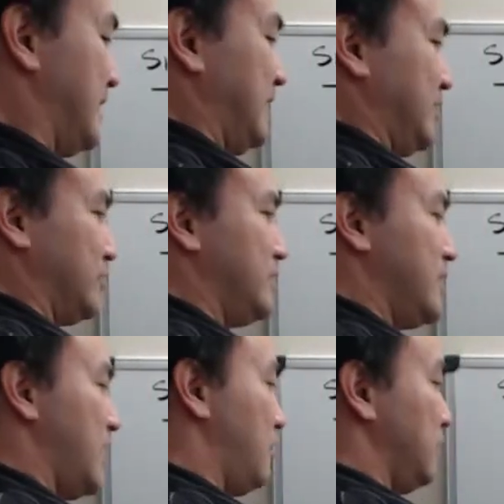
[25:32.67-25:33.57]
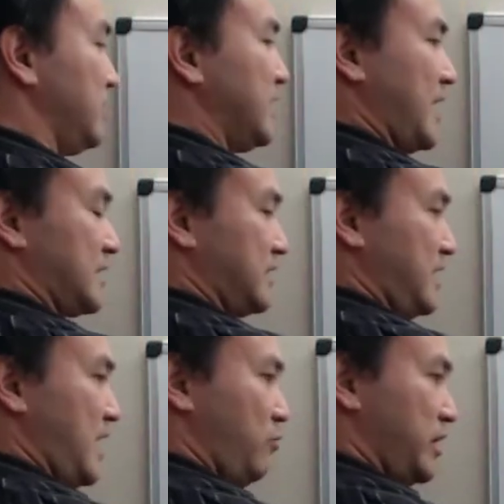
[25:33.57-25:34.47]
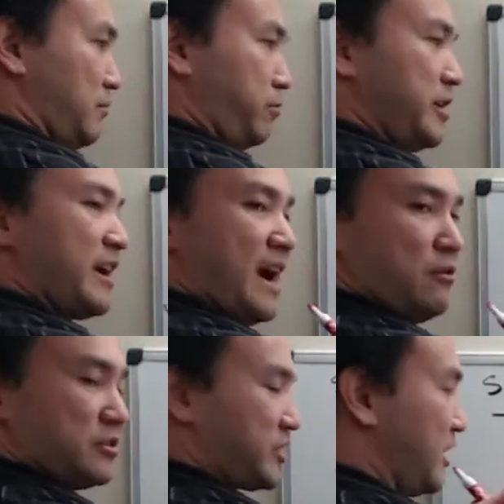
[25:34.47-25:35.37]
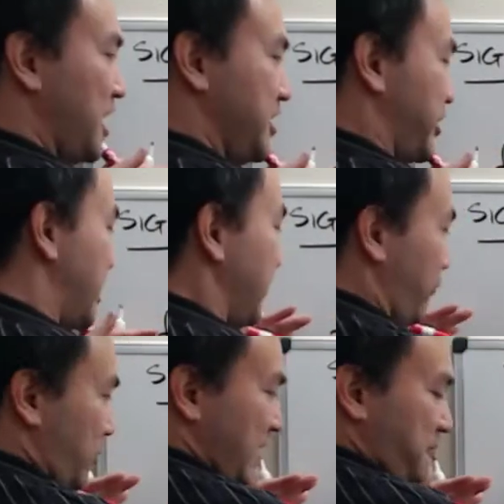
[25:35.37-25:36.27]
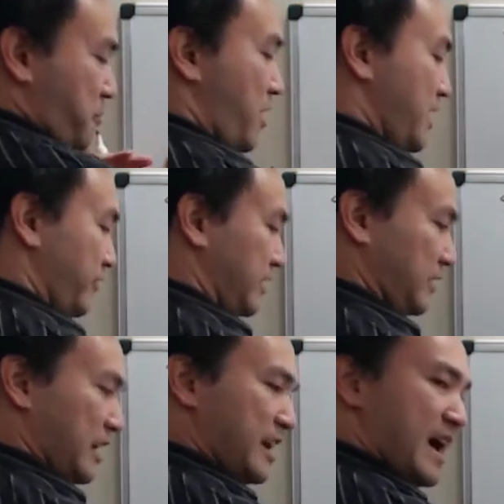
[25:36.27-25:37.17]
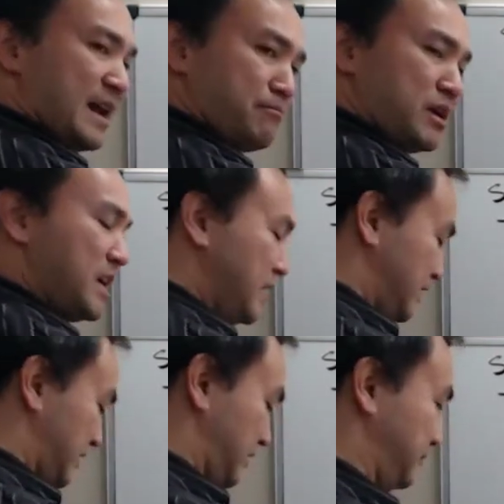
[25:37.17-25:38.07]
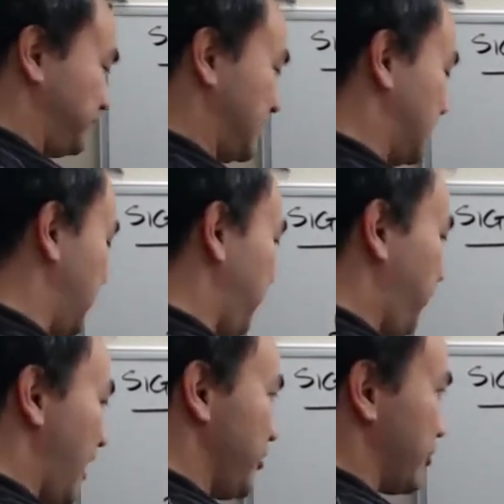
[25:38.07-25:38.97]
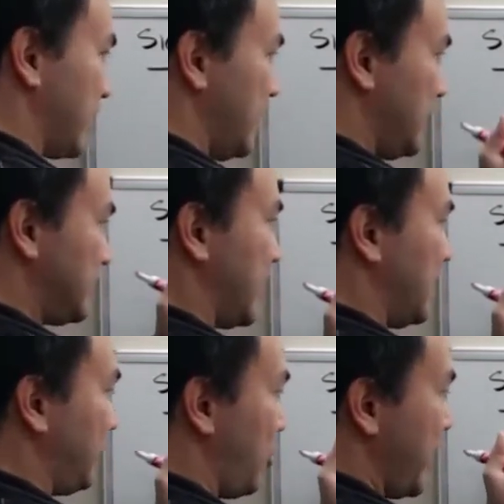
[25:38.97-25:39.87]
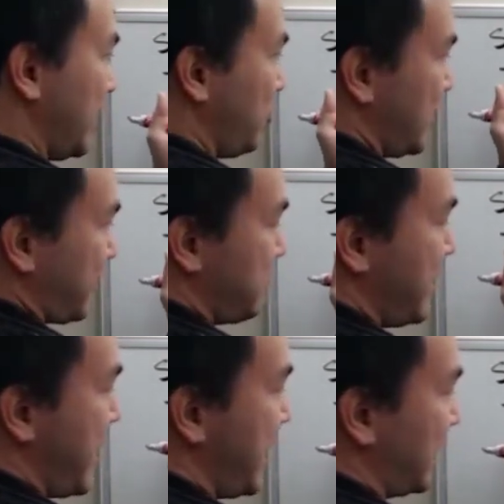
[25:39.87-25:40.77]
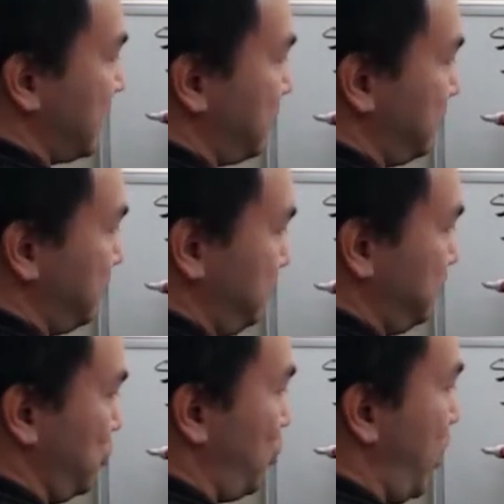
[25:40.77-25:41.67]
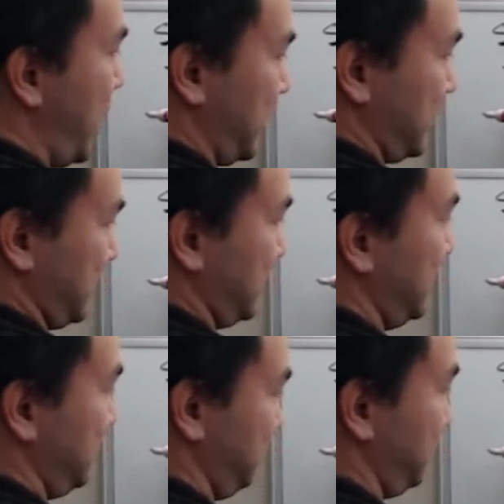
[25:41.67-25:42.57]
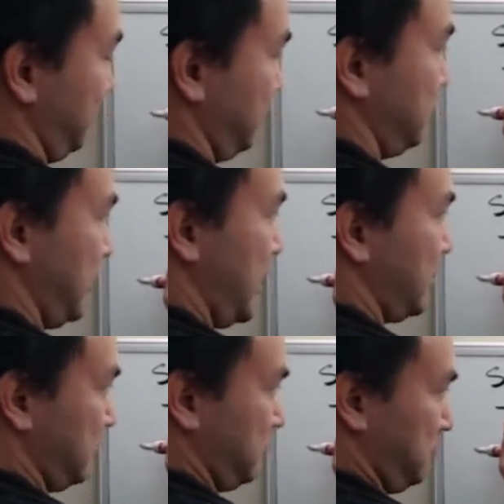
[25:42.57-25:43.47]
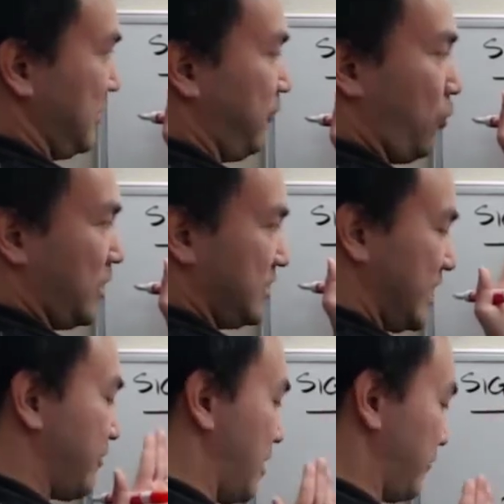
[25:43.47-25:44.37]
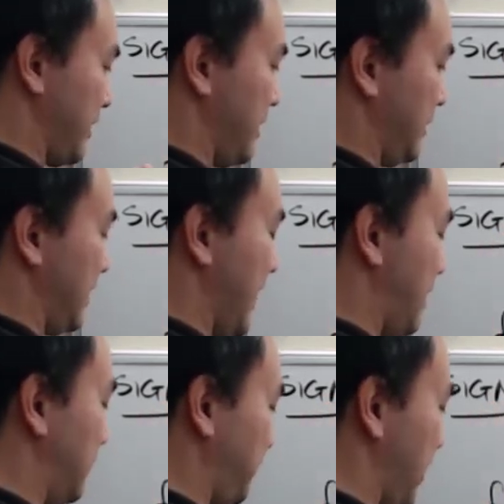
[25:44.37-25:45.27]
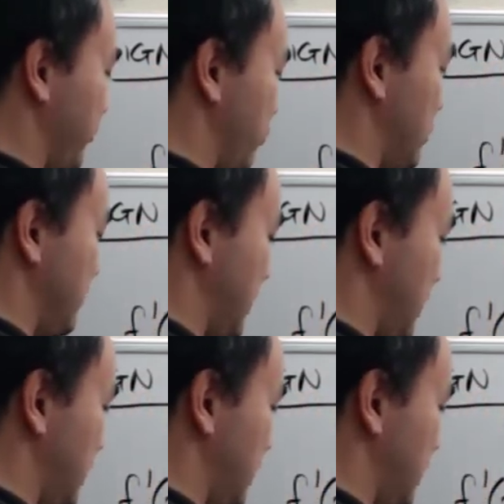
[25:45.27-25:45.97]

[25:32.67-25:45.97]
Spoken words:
so now looking at, now we completed our sign chart for f prime right here. Then that means the function in this interval anywhere from -1, right, and before 0 over here, then our function will be